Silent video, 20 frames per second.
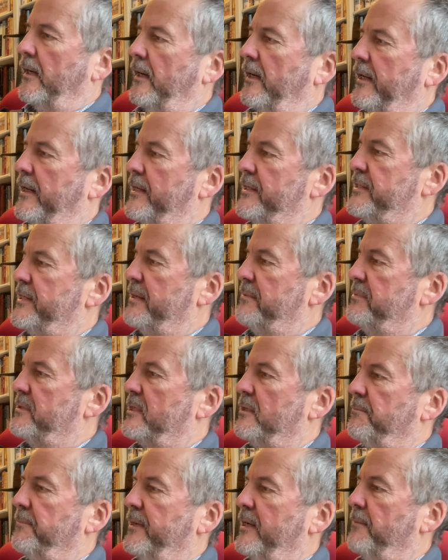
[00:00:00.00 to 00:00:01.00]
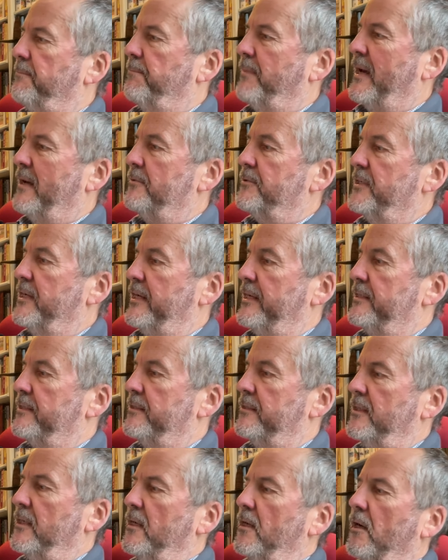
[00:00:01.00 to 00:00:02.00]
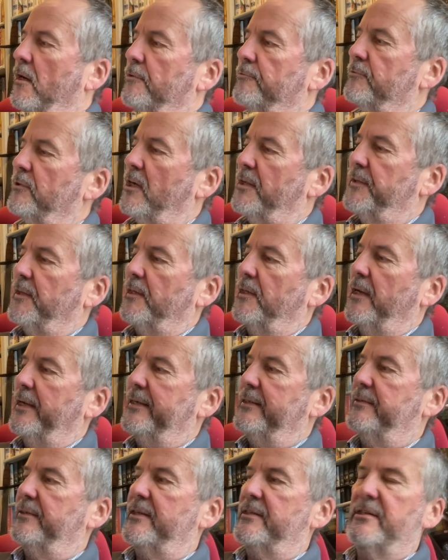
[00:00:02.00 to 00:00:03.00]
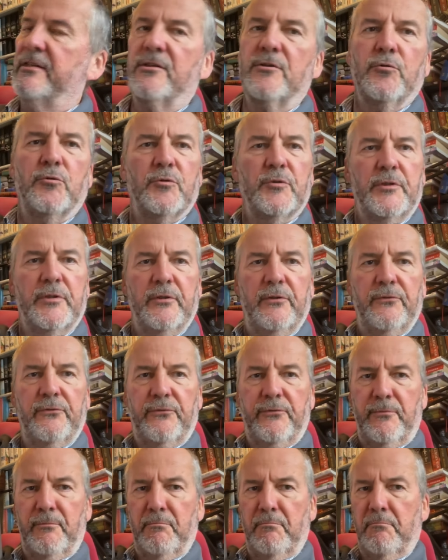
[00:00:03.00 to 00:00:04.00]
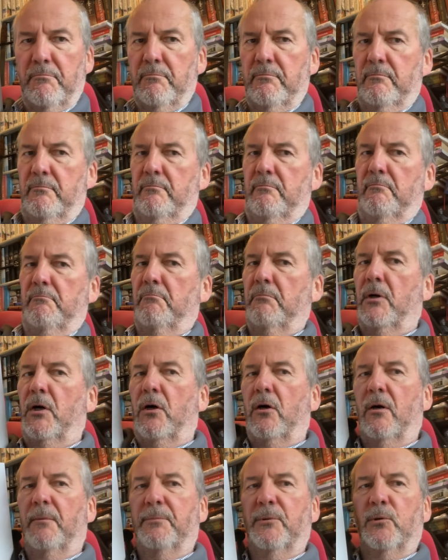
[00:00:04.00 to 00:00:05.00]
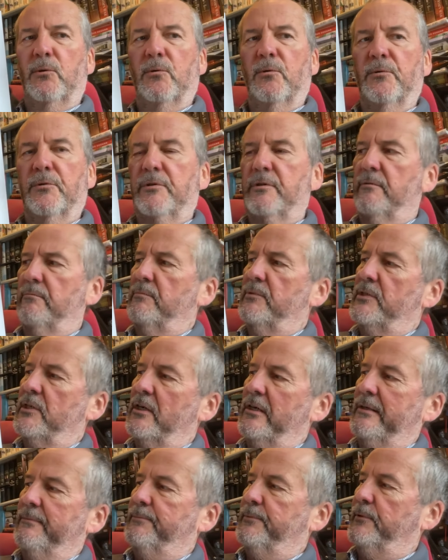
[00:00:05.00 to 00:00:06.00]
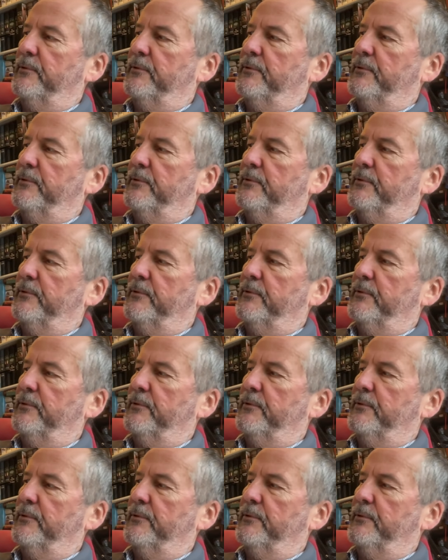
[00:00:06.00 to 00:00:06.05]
And it seems to be about it. I rather like this sort of marbled type